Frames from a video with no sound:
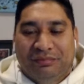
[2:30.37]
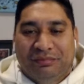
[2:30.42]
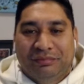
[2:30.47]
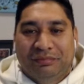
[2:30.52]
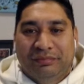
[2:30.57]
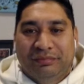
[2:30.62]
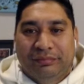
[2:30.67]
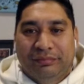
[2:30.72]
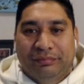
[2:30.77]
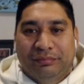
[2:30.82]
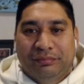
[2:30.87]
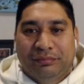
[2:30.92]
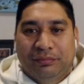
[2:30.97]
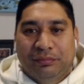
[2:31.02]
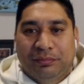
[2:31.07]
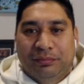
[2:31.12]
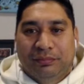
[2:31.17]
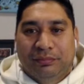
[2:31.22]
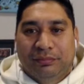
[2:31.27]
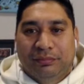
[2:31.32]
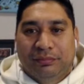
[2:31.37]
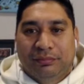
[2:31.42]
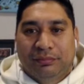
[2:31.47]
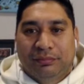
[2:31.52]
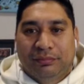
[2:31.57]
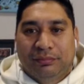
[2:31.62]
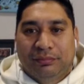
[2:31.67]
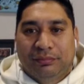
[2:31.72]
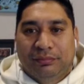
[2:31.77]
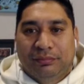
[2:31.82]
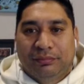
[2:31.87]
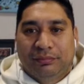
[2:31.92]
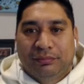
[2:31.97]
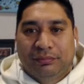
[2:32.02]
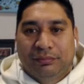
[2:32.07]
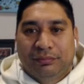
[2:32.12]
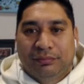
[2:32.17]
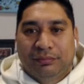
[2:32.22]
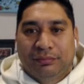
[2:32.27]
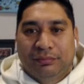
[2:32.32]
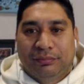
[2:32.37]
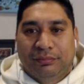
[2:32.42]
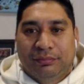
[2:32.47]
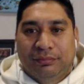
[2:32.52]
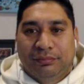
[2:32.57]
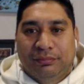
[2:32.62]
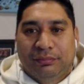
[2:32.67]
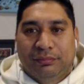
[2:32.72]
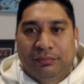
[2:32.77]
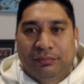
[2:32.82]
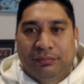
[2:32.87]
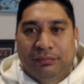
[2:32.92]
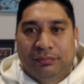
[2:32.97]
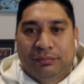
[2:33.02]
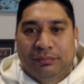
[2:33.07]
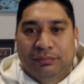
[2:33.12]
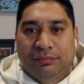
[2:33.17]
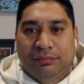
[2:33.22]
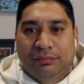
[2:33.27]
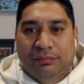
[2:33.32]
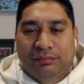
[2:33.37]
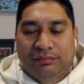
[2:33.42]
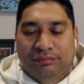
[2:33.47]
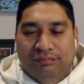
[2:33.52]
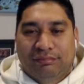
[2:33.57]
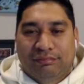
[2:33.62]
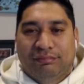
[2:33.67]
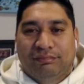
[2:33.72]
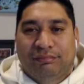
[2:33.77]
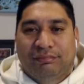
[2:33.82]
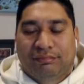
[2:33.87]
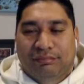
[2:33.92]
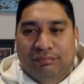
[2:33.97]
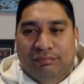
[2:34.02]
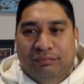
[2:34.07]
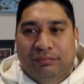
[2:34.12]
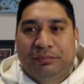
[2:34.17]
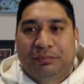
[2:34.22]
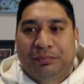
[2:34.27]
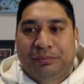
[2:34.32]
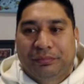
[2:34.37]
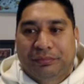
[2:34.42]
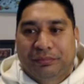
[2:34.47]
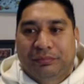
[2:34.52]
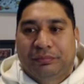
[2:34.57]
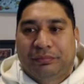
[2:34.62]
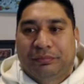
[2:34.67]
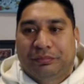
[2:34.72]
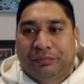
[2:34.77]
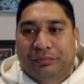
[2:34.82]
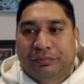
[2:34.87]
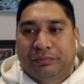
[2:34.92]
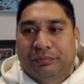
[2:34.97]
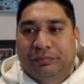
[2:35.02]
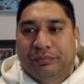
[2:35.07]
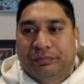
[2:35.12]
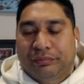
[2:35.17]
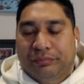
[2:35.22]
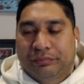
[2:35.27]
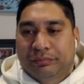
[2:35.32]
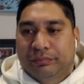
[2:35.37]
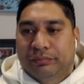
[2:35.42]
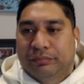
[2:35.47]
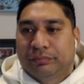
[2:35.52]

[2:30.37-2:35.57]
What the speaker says: [no speech]